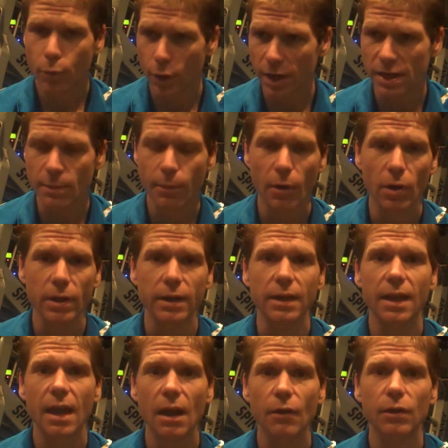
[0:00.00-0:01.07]
Put it in your pocket
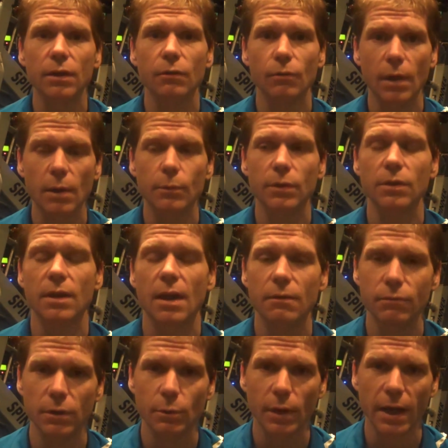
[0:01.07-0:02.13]
and carry it around with you
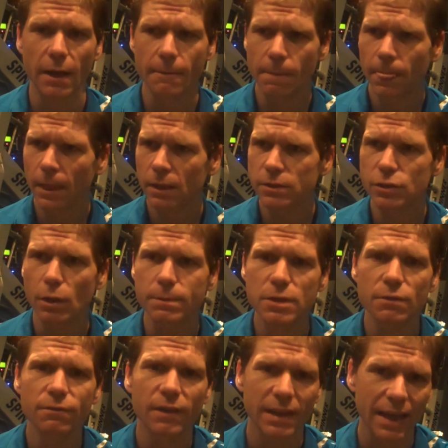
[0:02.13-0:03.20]
everywhere.
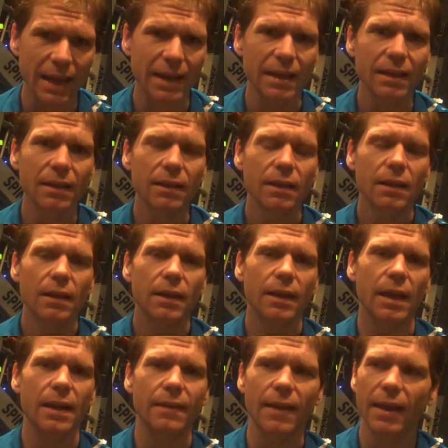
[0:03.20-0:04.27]
Stops you
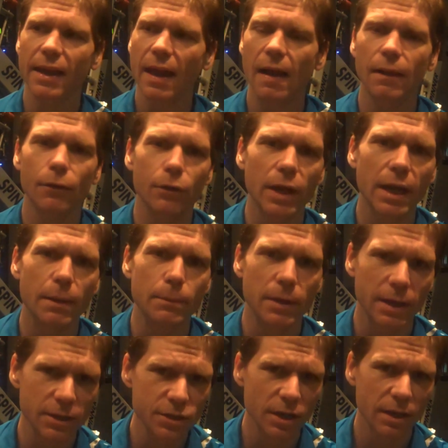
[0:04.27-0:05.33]
getting that calorie
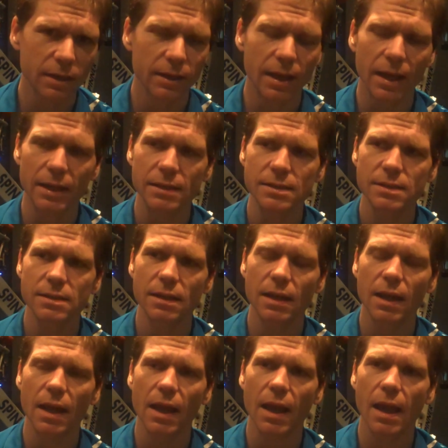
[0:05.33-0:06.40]
amnesia, and
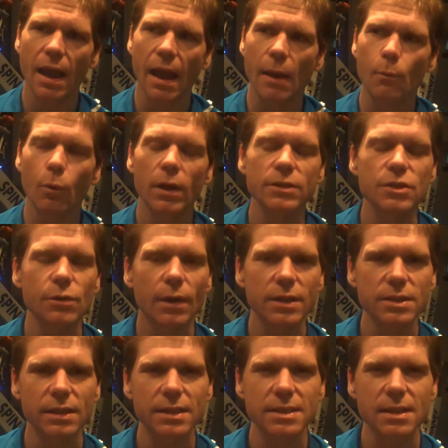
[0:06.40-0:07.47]
once you
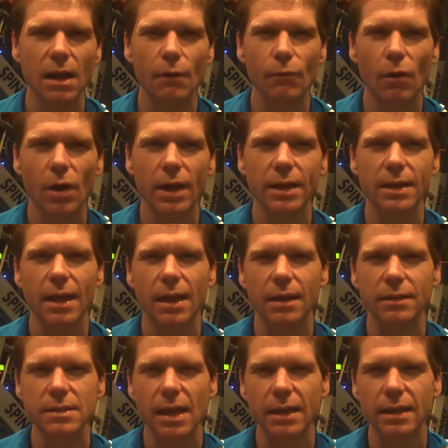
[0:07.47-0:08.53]
actually start writing down
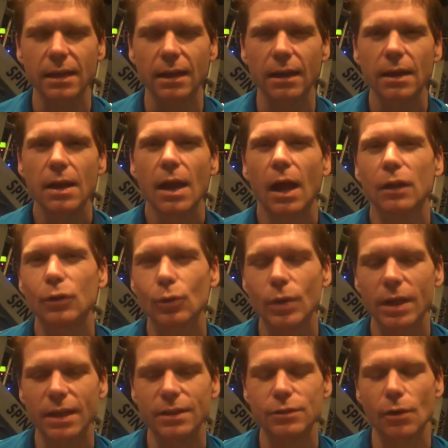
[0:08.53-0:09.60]
and taking a
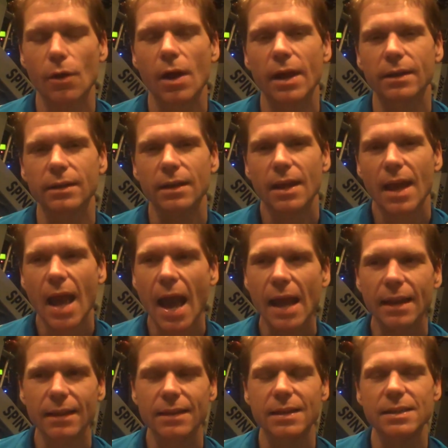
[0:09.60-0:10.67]
look at your diet and
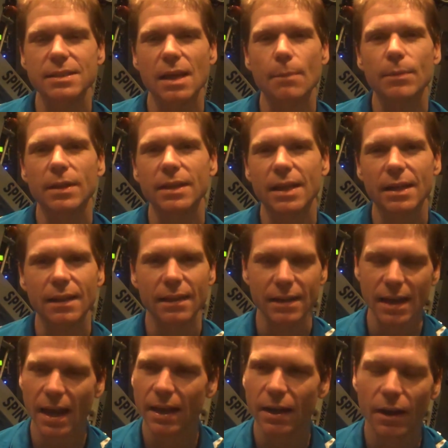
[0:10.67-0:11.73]
adding things up at the end of
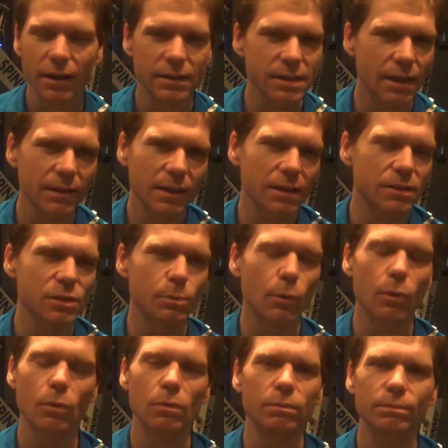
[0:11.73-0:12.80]
the day, it's only a
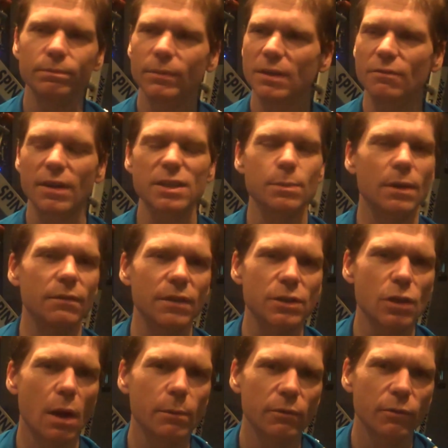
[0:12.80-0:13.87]
small investment of your
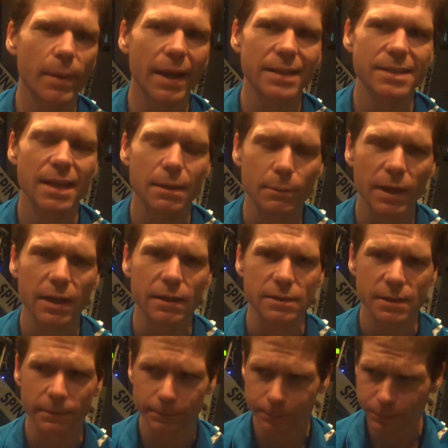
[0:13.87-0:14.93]
time of about 10
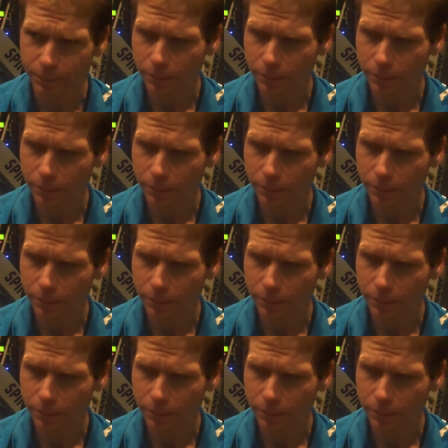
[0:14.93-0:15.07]
minutes.